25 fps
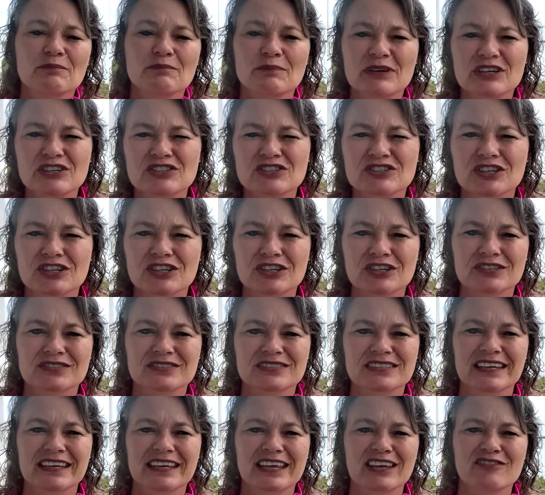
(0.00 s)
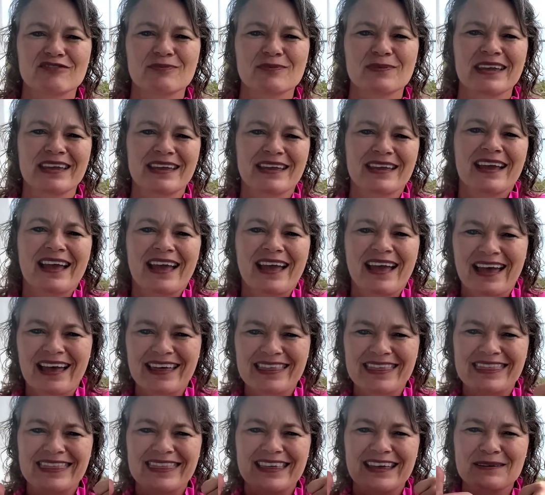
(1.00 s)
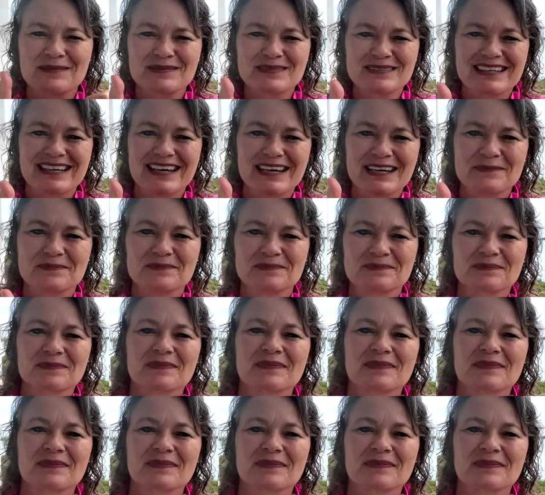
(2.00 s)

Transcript: be sure to give me a thumbs up.